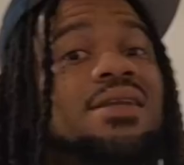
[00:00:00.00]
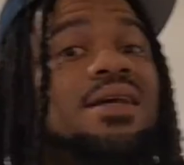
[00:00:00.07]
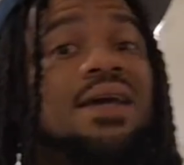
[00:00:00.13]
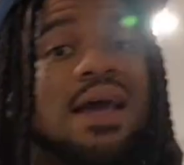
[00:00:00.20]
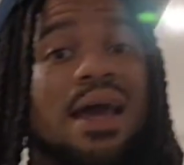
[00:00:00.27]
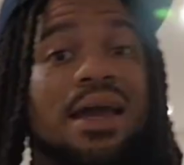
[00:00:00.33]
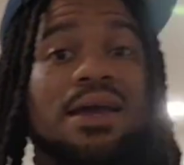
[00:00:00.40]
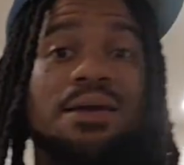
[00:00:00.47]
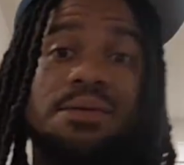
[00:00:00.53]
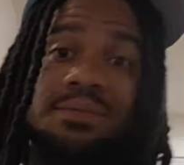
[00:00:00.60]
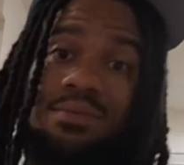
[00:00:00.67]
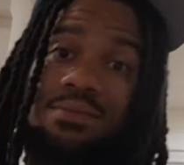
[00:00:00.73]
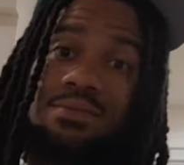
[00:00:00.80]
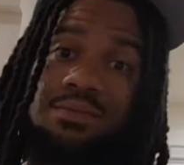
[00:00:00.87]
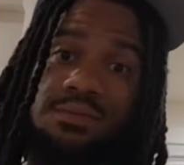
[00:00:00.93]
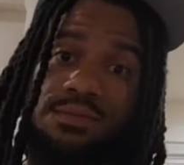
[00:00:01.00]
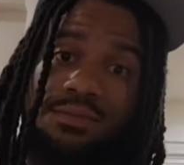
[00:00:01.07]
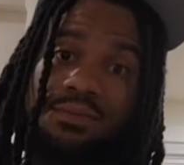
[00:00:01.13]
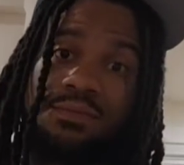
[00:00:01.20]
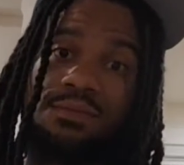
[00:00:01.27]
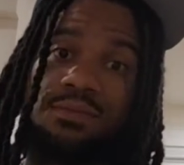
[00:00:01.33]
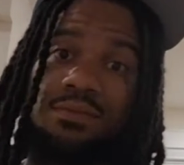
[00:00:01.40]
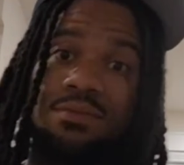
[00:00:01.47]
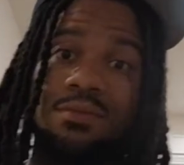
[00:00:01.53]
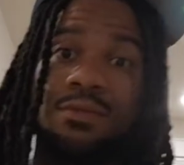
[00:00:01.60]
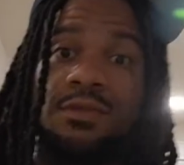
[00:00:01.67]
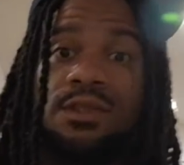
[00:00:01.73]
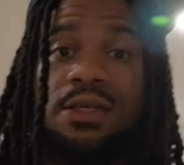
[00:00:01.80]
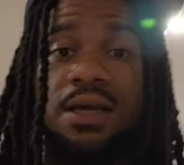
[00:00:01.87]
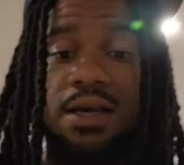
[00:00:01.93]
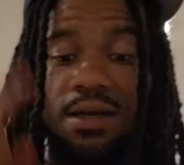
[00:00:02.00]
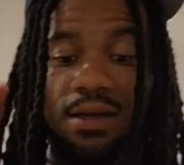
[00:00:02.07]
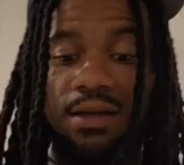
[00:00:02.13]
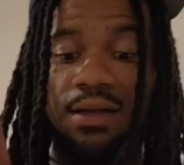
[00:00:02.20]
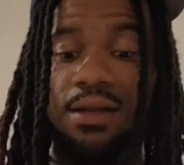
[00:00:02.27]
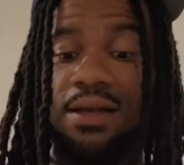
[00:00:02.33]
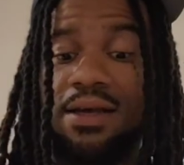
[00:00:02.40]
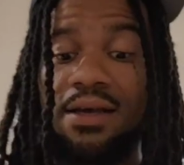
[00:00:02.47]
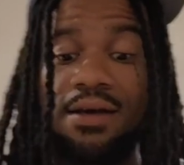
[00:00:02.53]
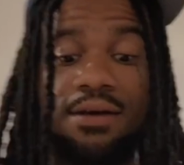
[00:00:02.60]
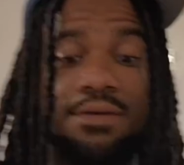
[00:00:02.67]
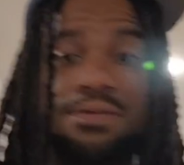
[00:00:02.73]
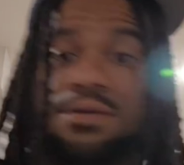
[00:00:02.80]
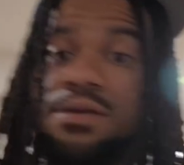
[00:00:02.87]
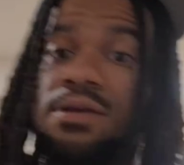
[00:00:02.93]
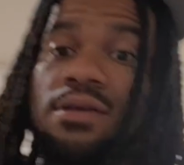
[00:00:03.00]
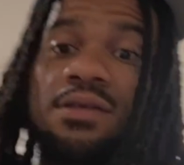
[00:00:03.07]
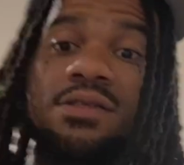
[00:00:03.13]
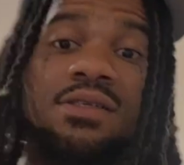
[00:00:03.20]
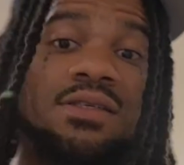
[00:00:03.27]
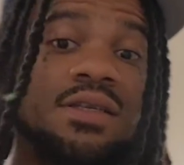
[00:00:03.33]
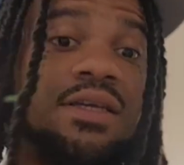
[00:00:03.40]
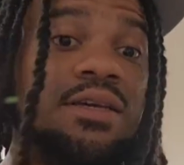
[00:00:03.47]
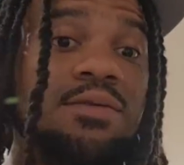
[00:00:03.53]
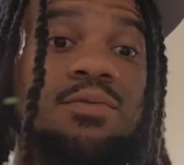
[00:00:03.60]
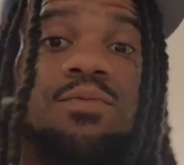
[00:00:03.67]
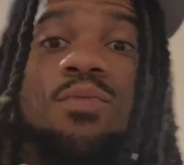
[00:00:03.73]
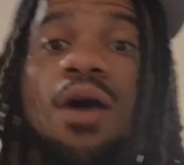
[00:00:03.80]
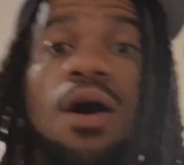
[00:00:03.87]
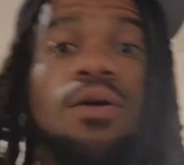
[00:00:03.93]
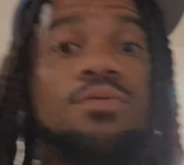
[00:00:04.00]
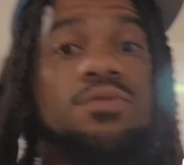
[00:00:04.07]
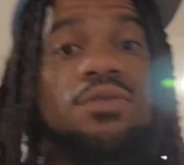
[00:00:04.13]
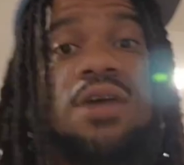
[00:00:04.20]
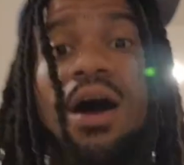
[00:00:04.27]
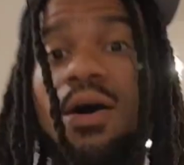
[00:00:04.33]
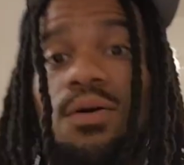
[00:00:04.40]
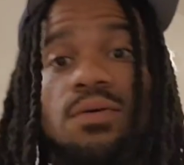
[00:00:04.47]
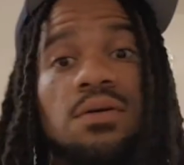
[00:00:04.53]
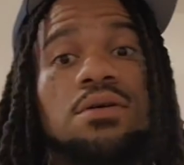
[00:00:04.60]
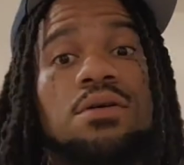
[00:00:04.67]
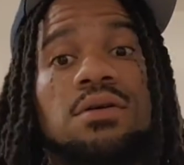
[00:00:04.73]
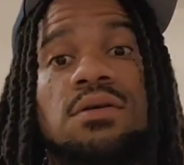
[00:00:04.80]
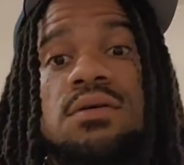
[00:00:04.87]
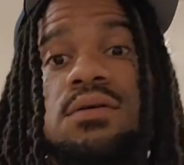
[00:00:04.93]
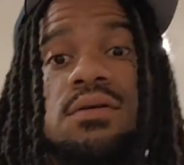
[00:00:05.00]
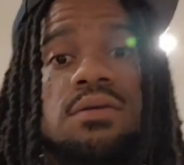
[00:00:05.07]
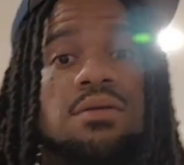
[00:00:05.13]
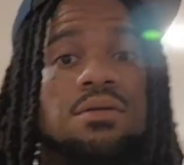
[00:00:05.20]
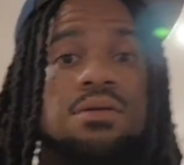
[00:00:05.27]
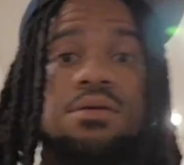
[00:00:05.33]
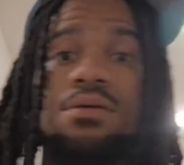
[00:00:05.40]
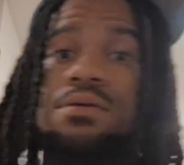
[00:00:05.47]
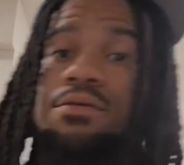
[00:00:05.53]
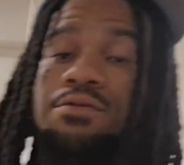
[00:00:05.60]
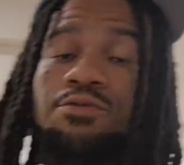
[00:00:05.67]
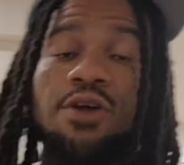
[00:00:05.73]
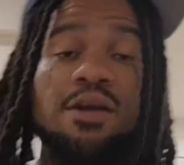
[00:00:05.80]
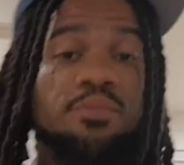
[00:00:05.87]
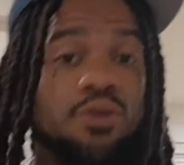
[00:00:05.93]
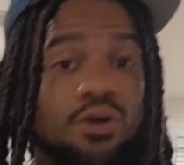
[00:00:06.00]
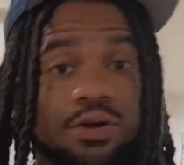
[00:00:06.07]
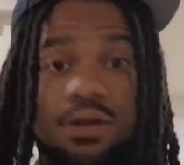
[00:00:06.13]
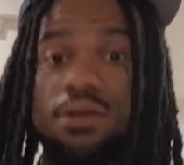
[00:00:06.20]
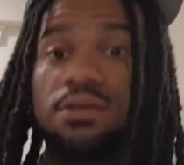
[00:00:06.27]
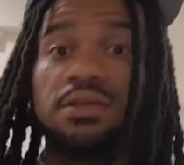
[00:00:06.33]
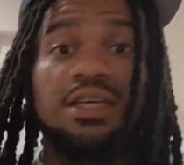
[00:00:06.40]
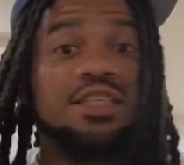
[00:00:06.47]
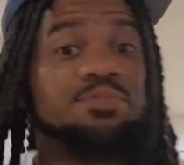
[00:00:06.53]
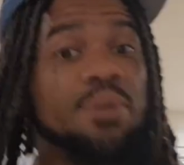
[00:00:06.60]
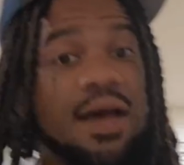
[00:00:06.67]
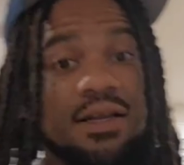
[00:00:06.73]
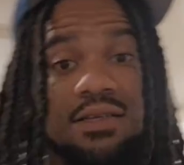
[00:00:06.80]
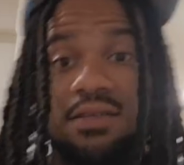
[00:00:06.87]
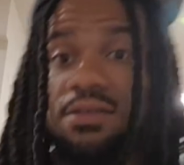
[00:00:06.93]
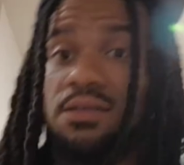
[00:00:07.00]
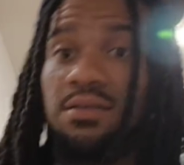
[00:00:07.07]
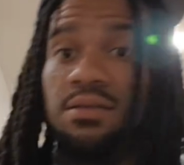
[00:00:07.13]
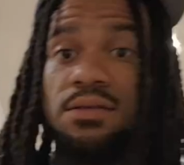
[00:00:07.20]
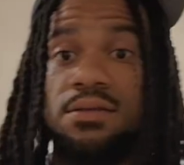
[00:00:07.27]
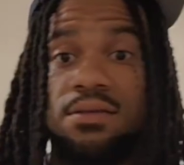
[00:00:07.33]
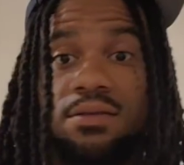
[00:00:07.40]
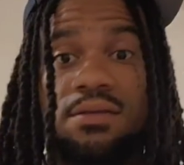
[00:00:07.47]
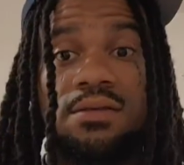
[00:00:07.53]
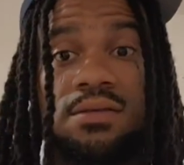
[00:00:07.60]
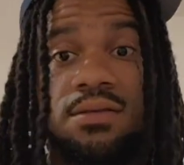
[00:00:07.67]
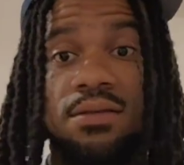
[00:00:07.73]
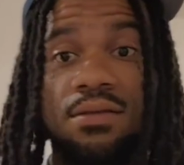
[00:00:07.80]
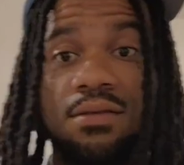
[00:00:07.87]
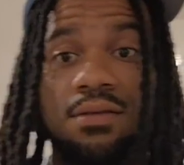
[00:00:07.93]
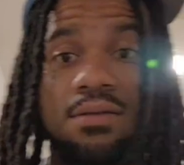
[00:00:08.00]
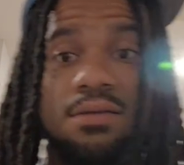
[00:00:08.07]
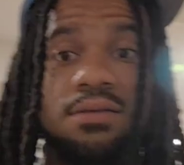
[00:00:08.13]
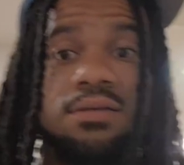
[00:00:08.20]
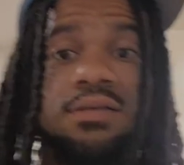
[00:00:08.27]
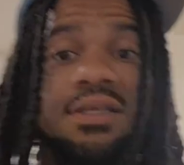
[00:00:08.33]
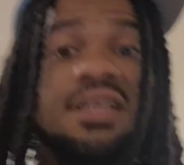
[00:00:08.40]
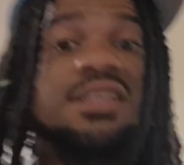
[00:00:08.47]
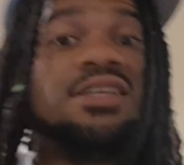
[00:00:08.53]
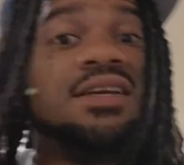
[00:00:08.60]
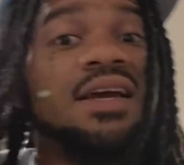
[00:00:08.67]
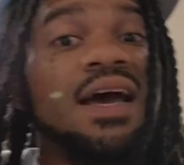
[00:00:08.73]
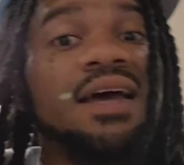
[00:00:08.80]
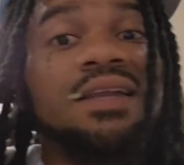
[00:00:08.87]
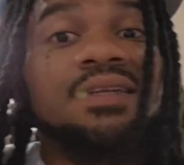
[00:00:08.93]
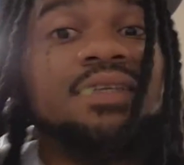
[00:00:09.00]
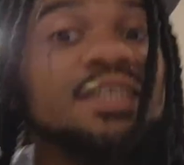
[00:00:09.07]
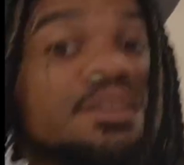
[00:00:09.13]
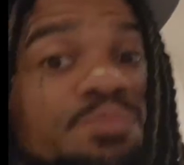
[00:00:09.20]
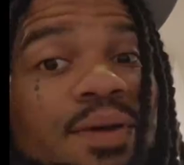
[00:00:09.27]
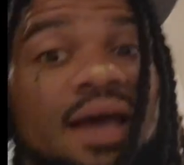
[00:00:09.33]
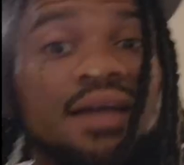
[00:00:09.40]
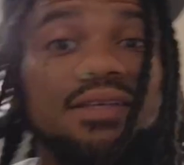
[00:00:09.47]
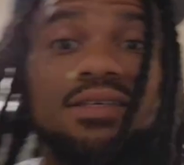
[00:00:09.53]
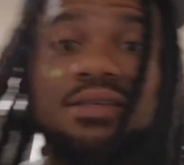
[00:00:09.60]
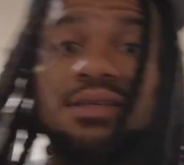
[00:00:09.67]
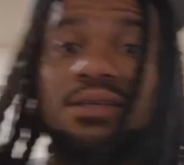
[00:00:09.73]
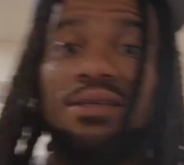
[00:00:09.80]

the game that live, sleep, walk, talk, freight broker dispatching, teaching you how to dispatch.